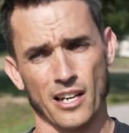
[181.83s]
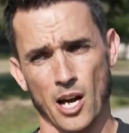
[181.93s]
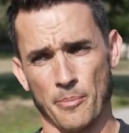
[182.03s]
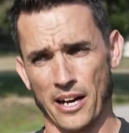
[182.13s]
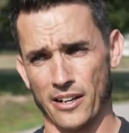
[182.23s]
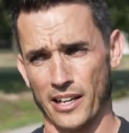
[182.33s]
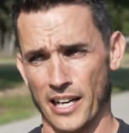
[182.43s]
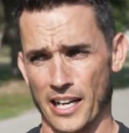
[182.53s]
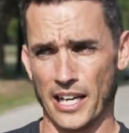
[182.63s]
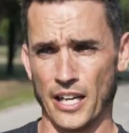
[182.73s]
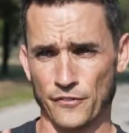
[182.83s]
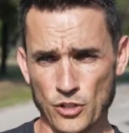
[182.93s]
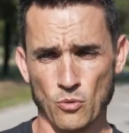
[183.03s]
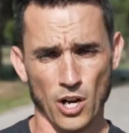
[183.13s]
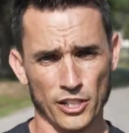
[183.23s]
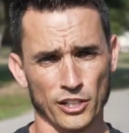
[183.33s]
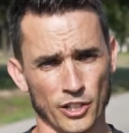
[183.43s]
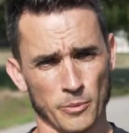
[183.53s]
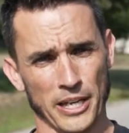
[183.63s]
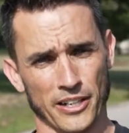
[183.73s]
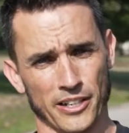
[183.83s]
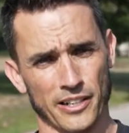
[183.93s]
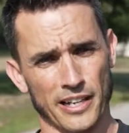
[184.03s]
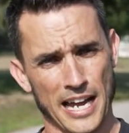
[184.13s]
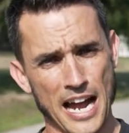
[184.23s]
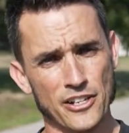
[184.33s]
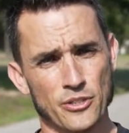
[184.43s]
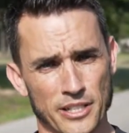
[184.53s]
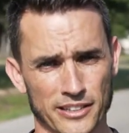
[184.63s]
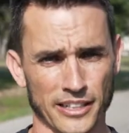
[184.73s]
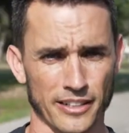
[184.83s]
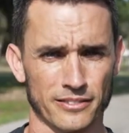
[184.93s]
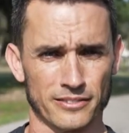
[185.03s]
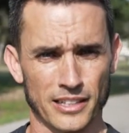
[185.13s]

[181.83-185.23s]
about if you want to look better, how you get there.